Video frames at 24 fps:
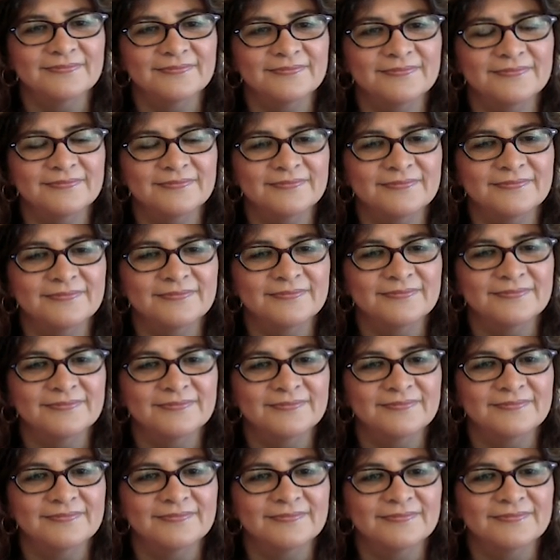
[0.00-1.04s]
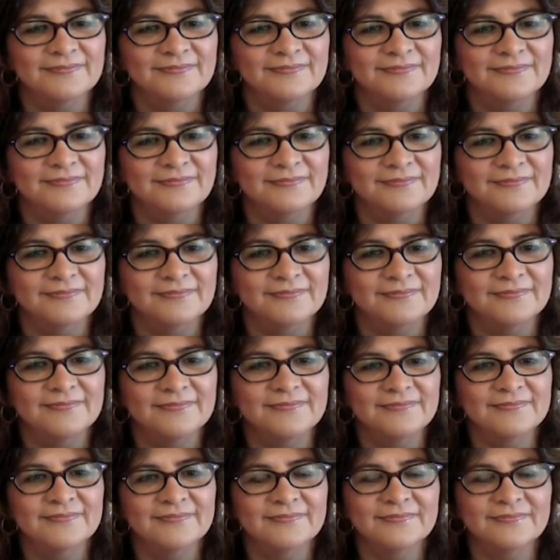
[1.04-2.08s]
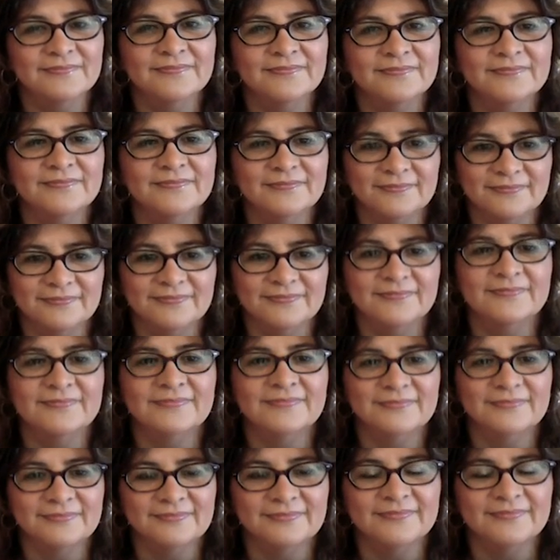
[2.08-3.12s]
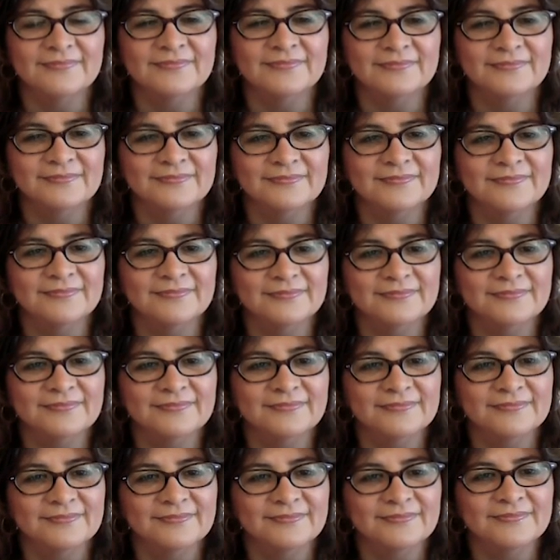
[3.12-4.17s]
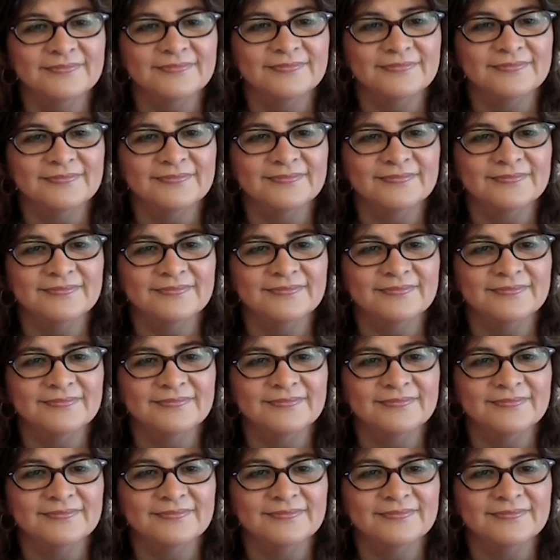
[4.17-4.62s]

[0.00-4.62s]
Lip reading: This person isn't speaking.